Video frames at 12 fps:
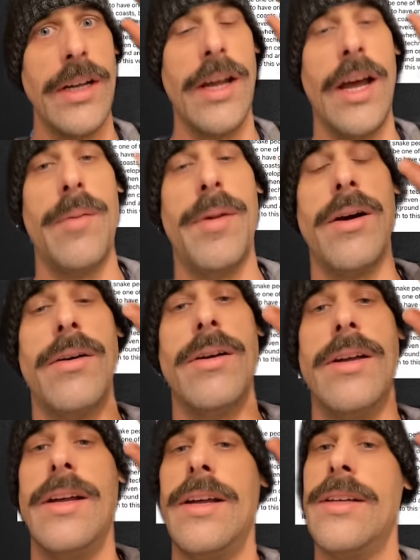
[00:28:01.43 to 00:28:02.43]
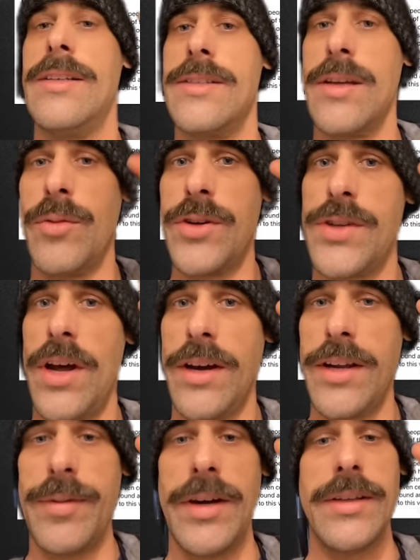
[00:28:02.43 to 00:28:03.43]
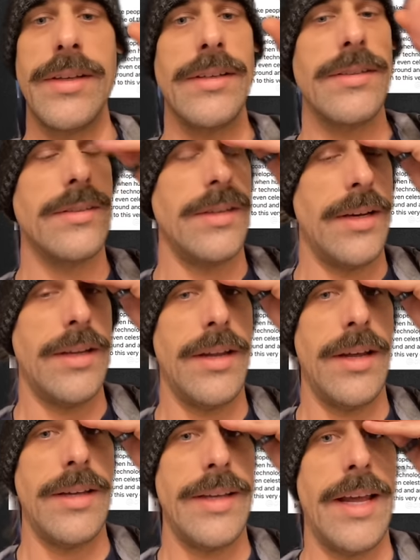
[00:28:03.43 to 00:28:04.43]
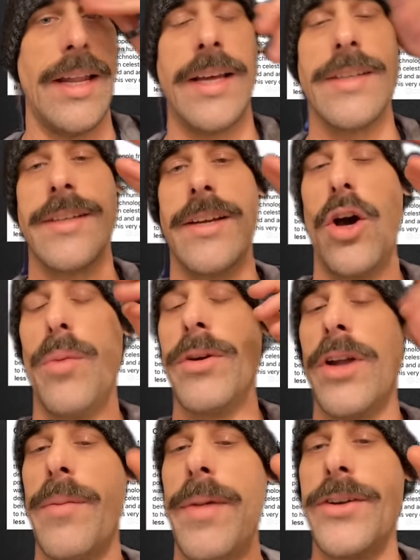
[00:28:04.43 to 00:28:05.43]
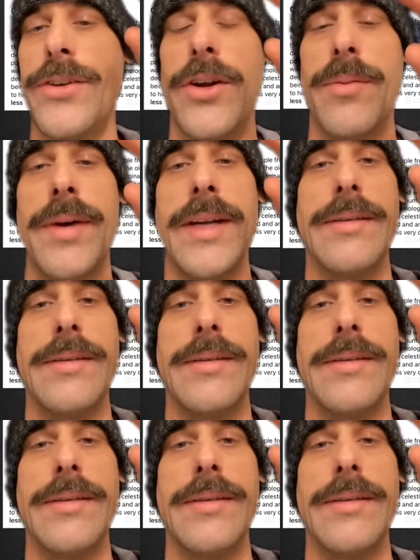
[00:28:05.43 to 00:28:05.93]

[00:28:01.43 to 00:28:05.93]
about someone talking about these. And like I said, I hope you're not about to go to bed.